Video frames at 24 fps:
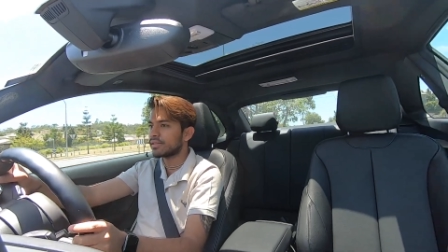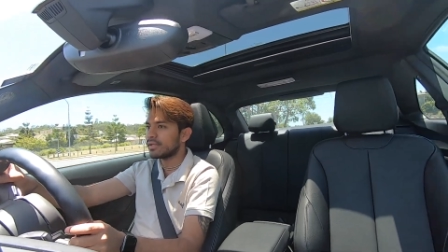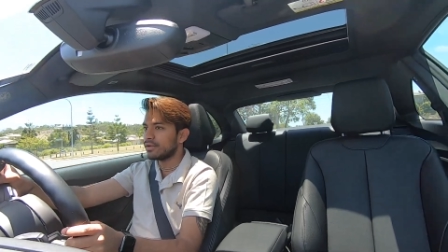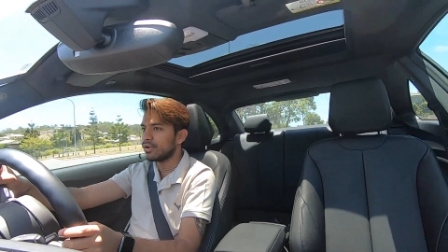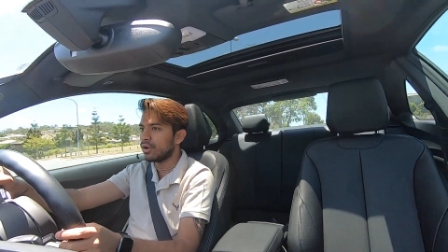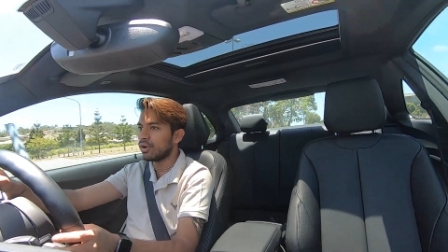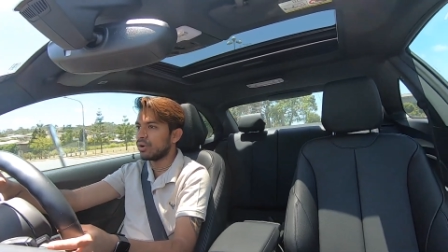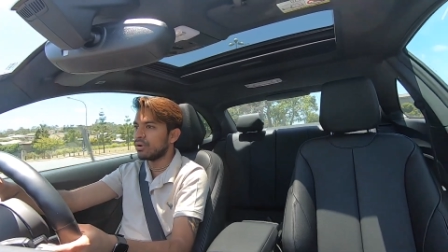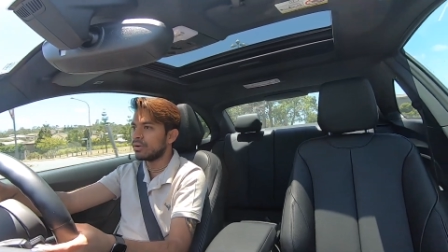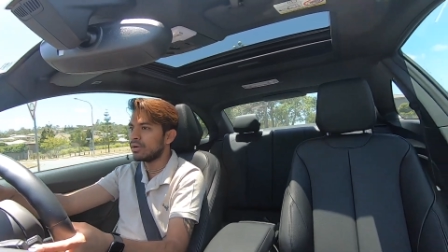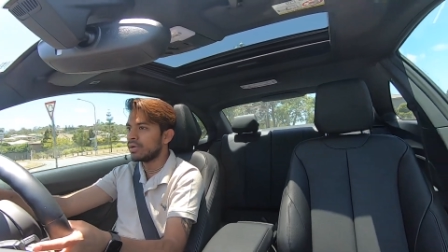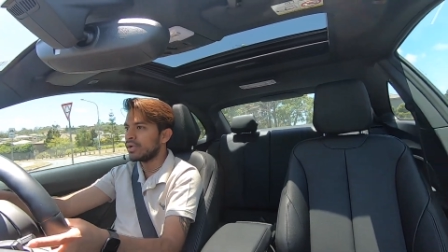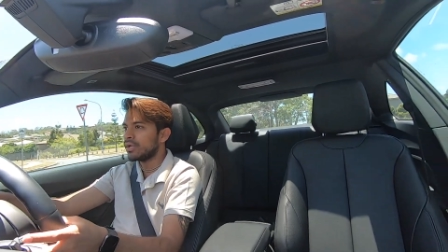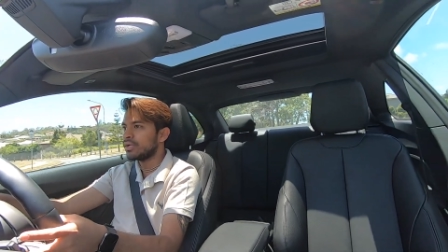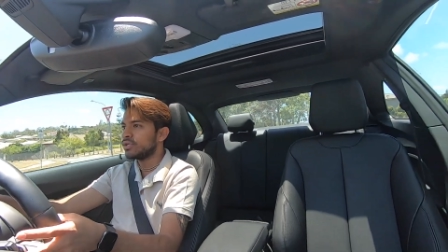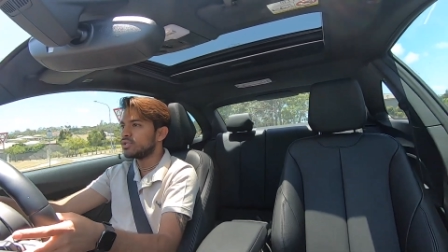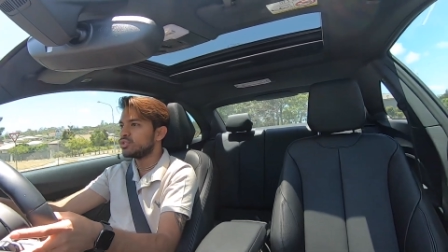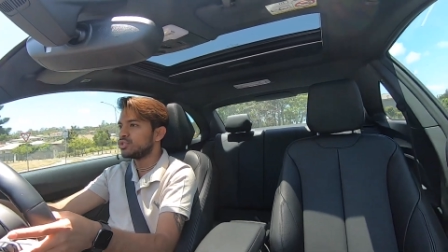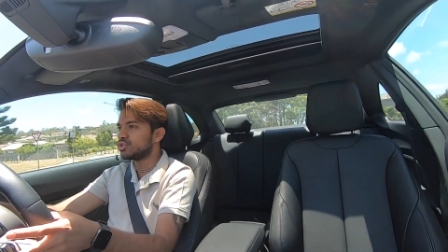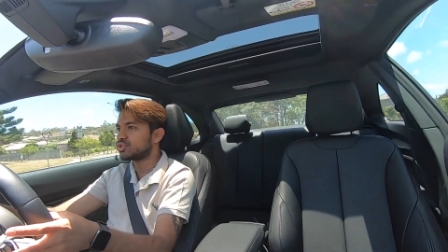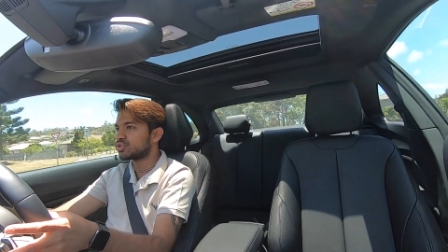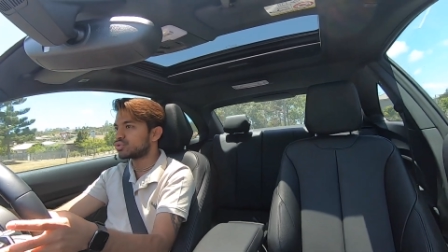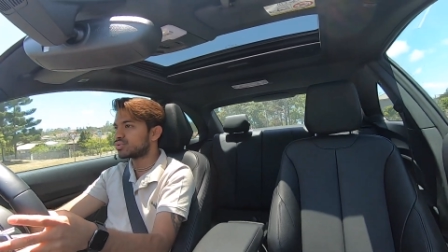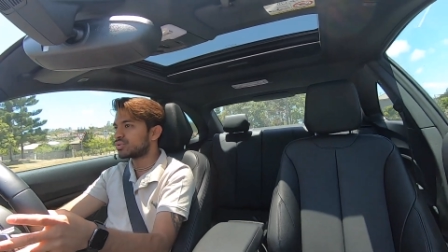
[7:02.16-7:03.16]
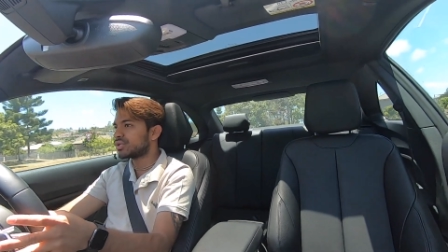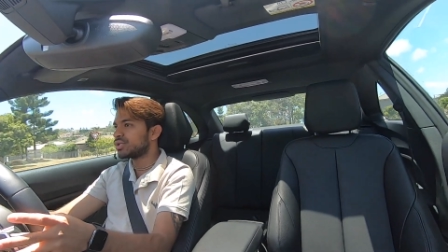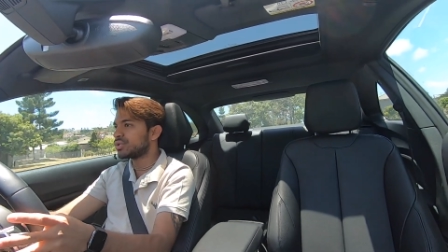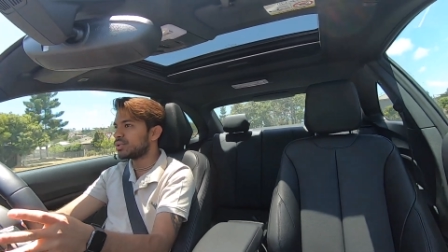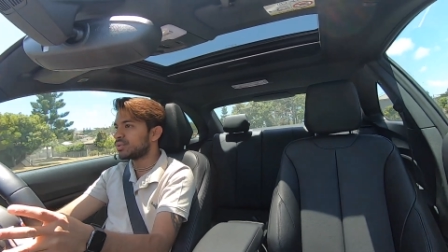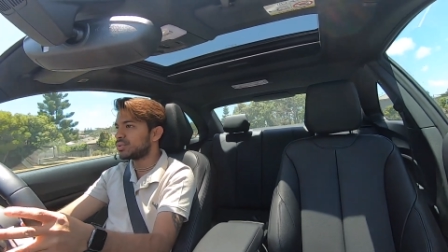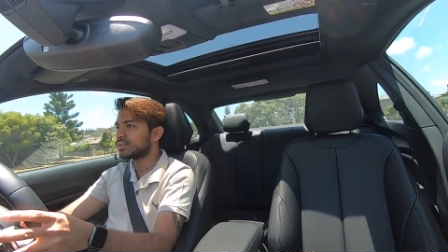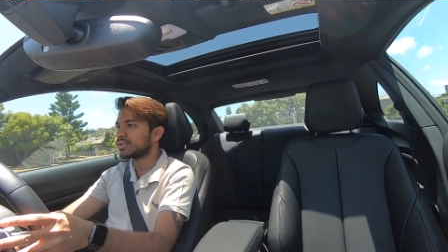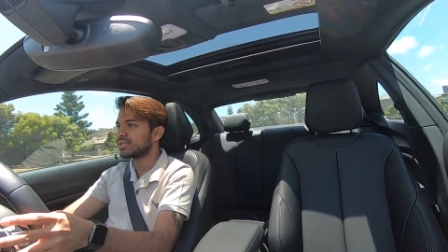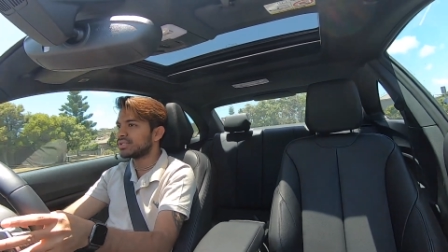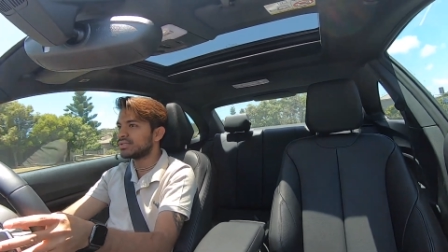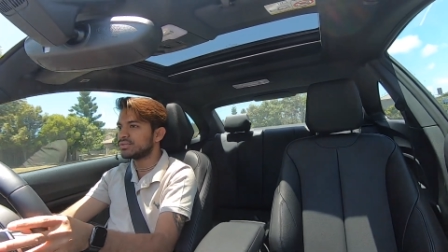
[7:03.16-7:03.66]
They're not
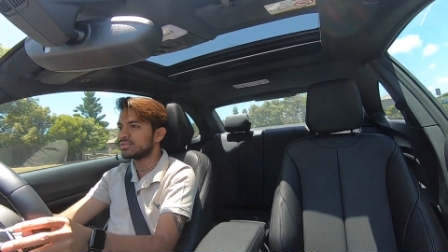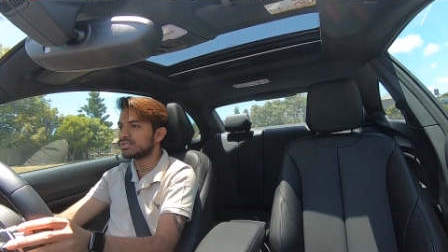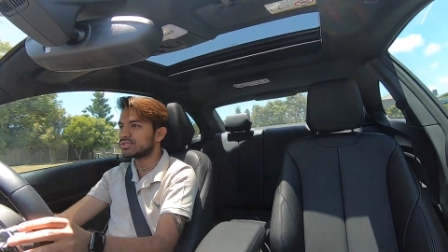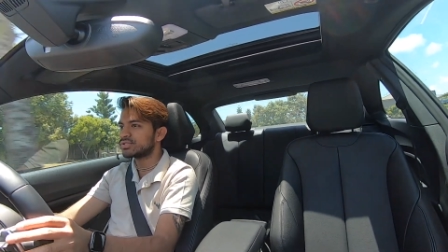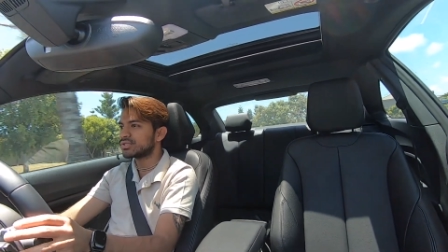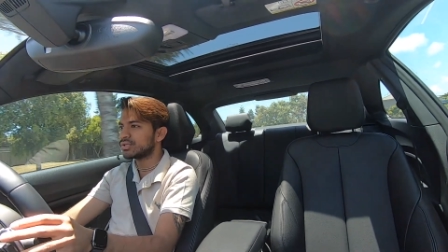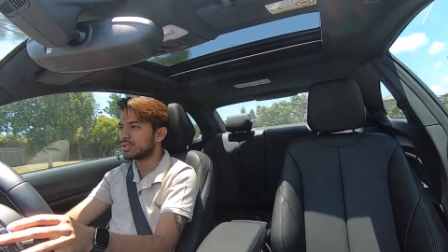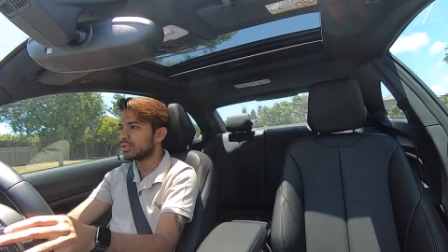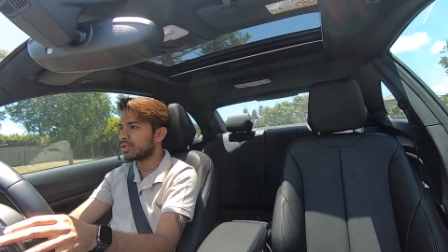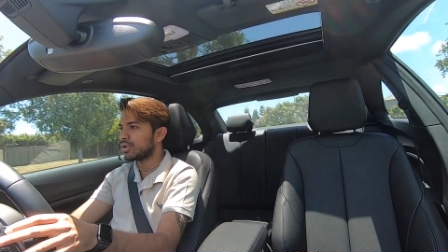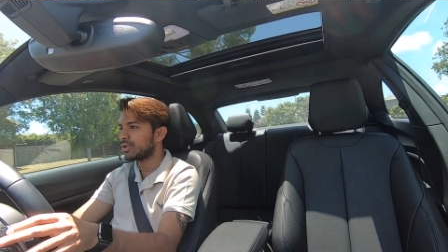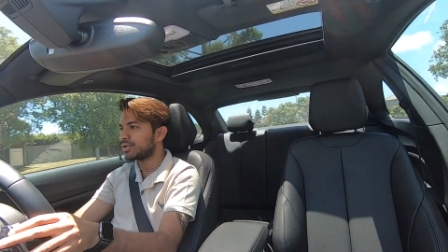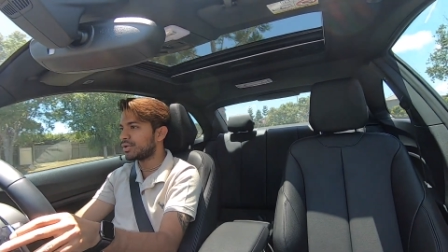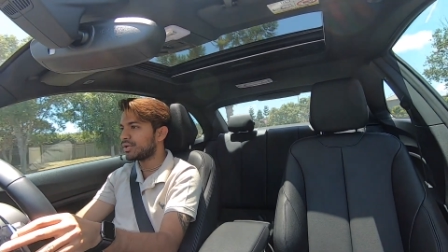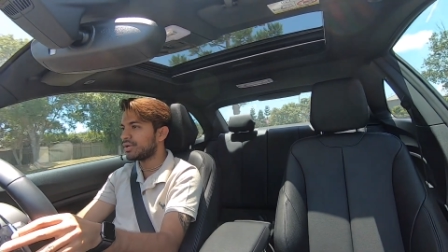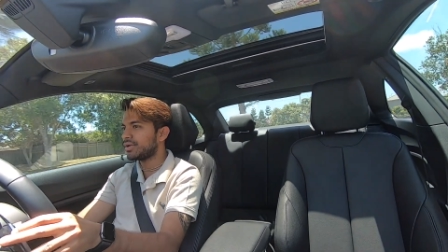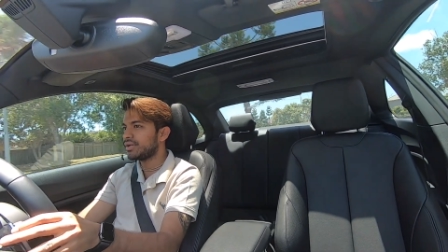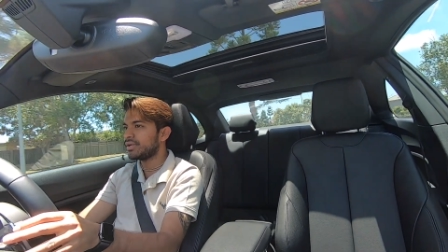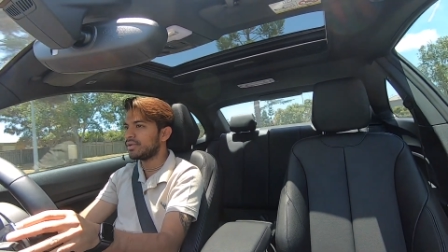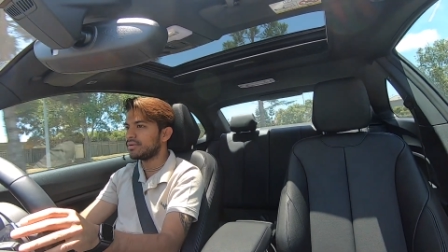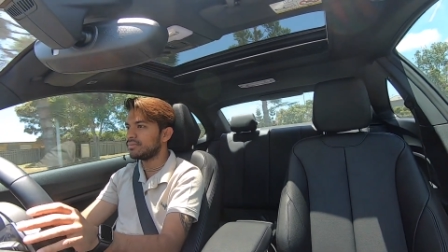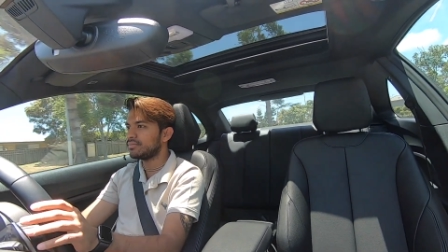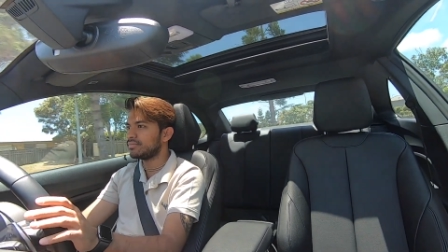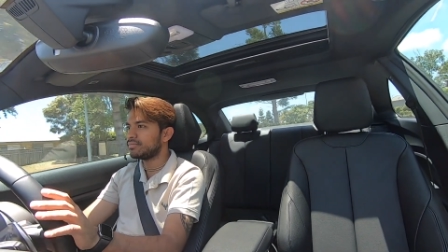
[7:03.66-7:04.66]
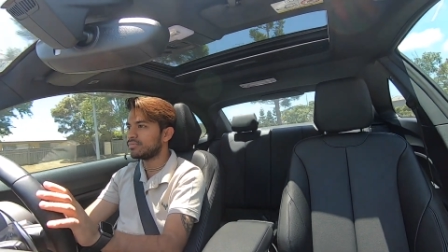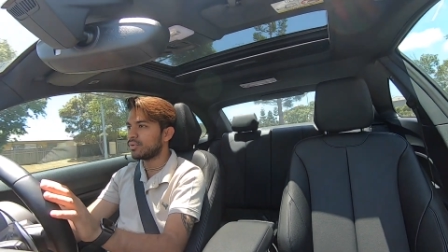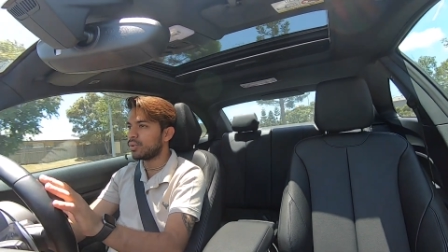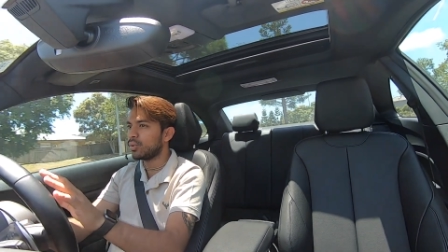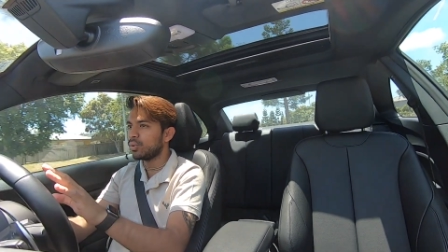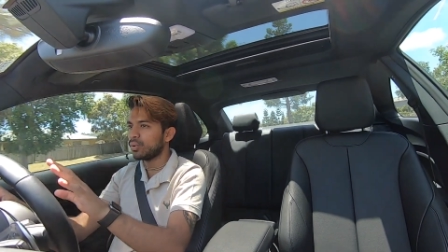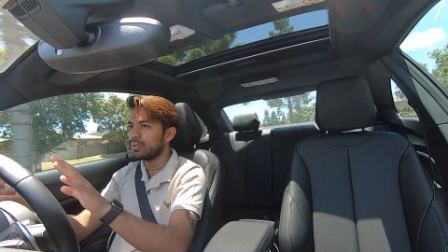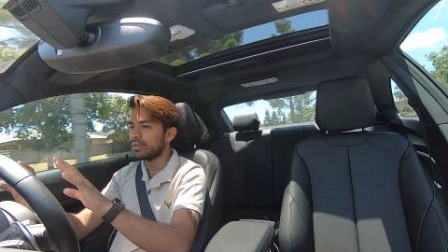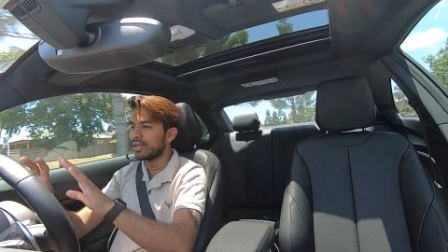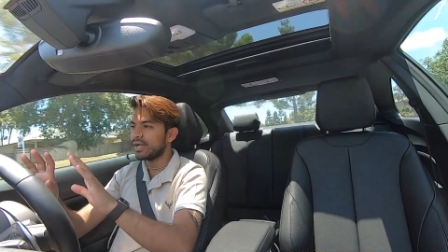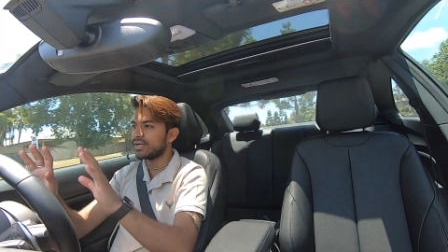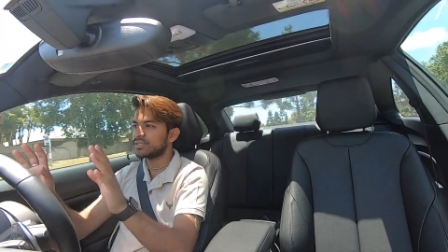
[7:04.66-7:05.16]
drilled and slotted and
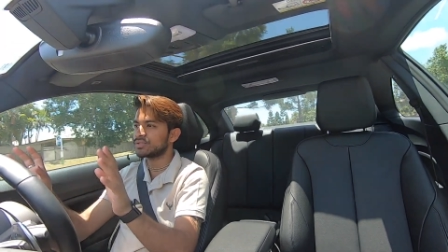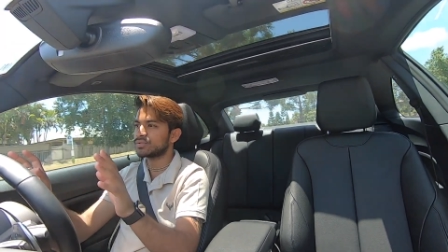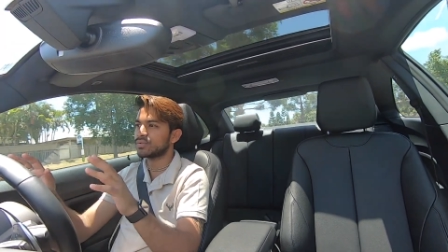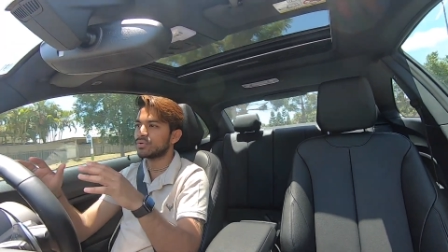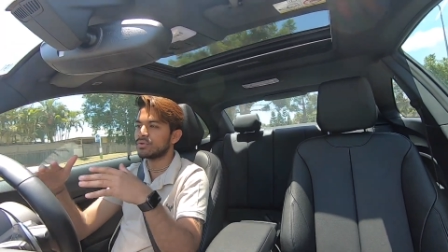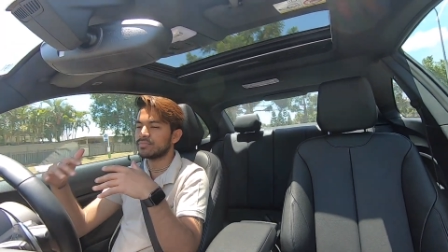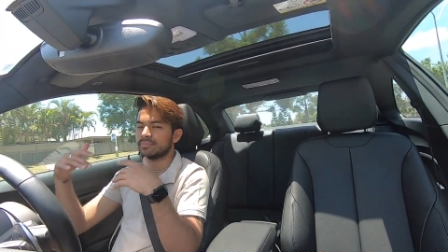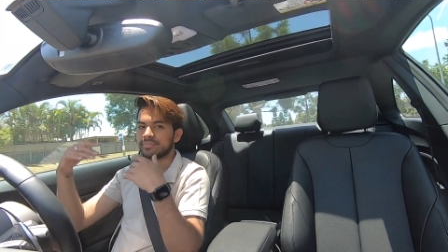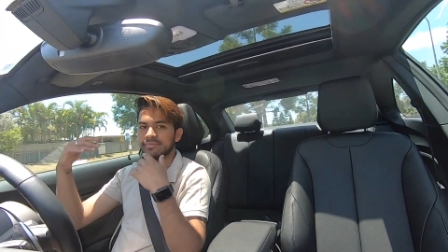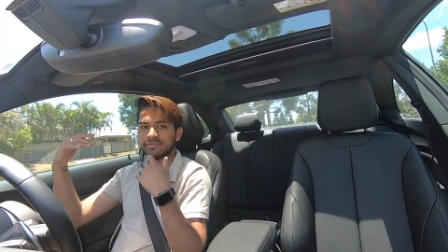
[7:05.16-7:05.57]
all that sort of